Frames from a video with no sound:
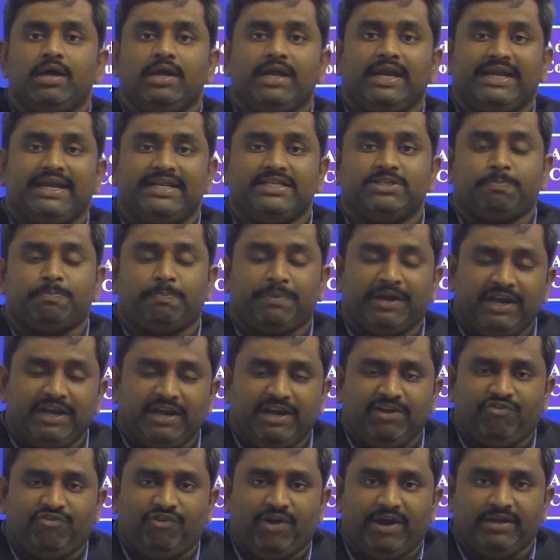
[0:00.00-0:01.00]
it is
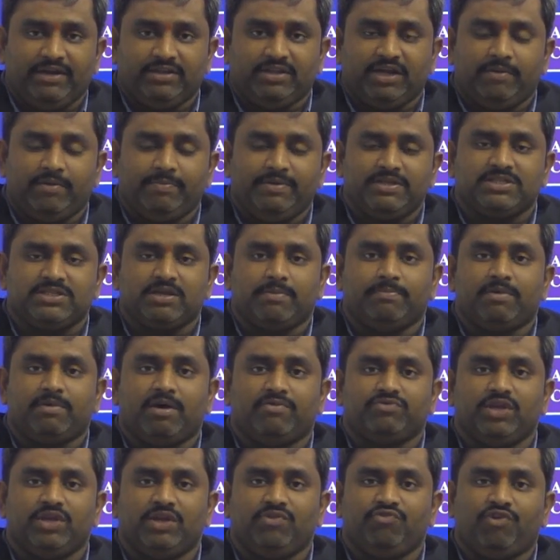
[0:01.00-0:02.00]
predefined. That means some
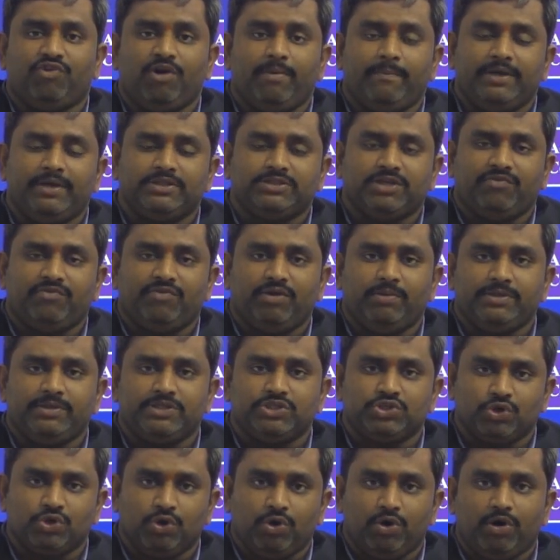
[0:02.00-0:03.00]
of the information will be
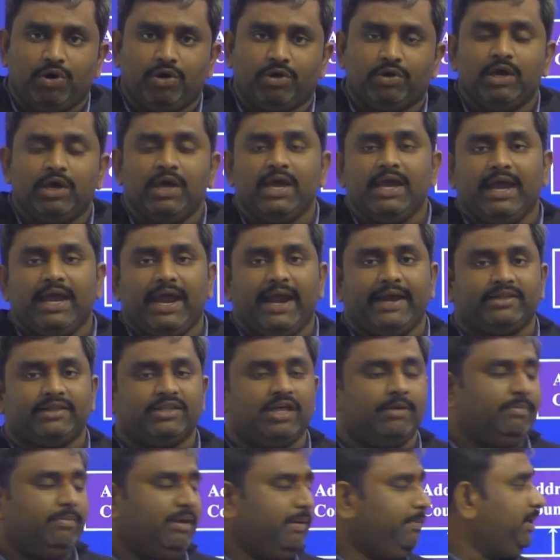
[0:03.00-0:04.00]
stored at
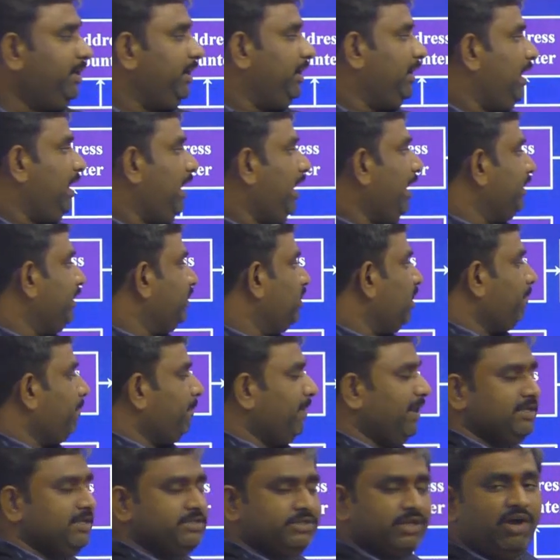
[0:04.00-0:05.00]
the memory, at the
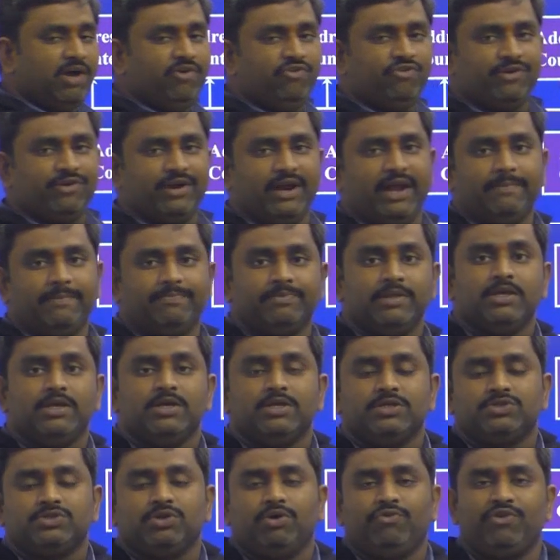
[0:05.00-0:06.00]
place of RAM.
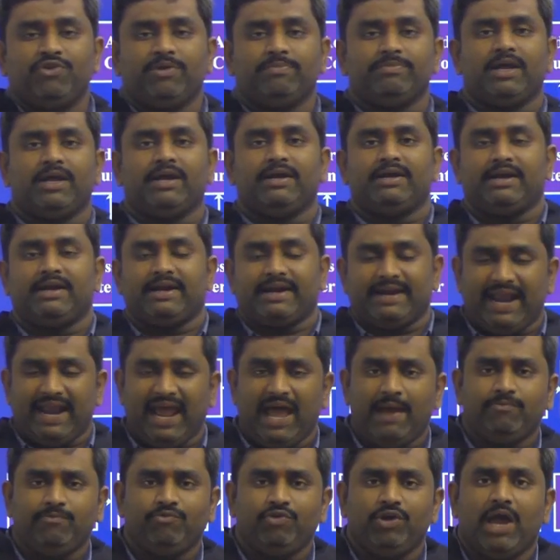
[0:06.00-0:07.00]
So from the
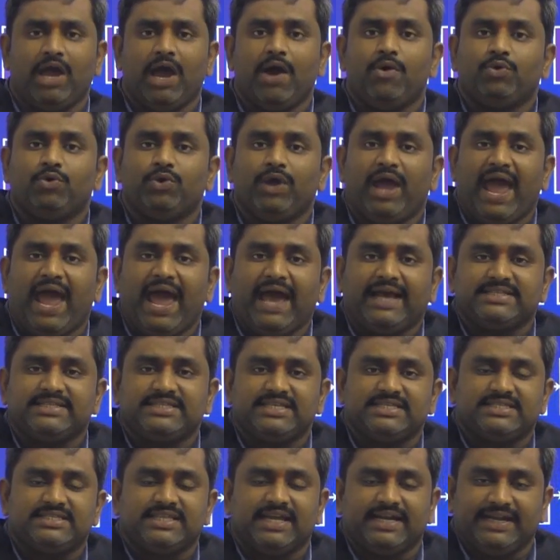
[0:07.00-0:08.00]
RAM, we have to
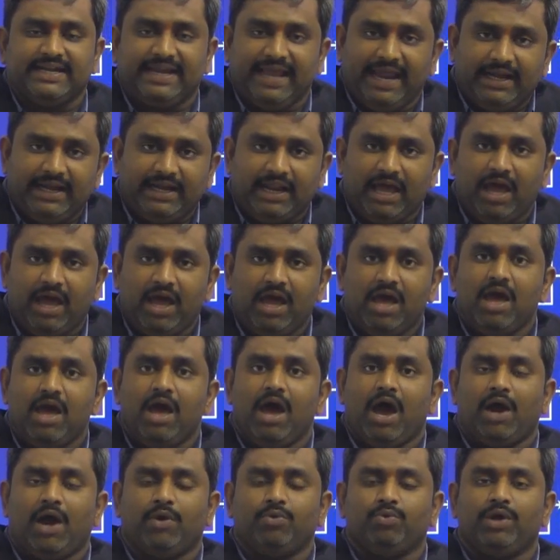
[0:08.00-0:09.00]
access the data
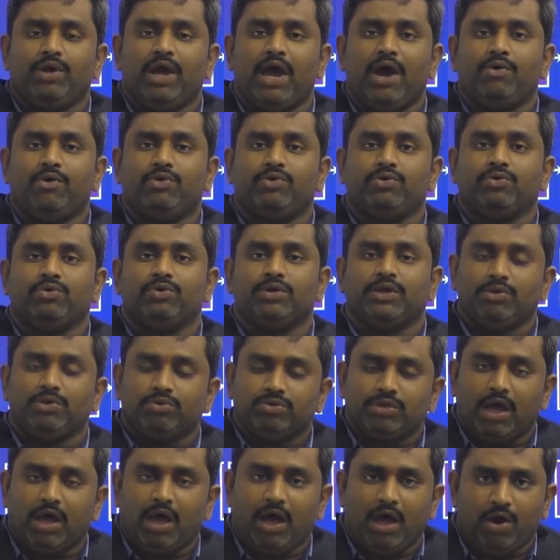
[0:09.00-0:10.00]
and we have to
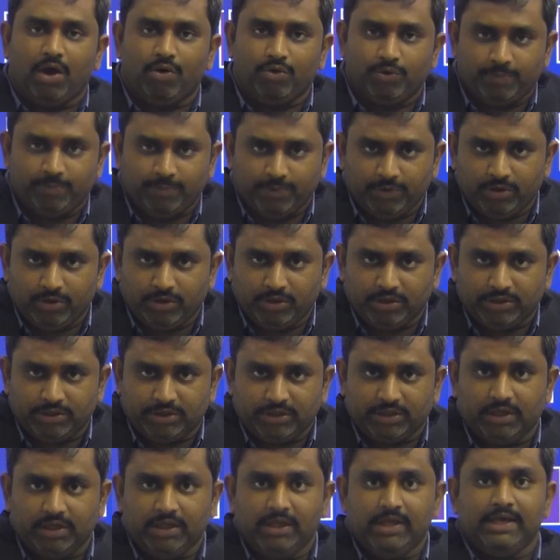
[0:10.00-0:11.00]
give the
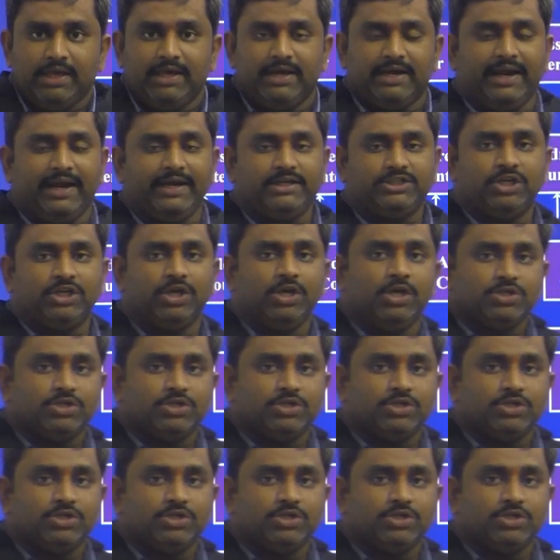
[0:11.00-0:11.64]
output, right?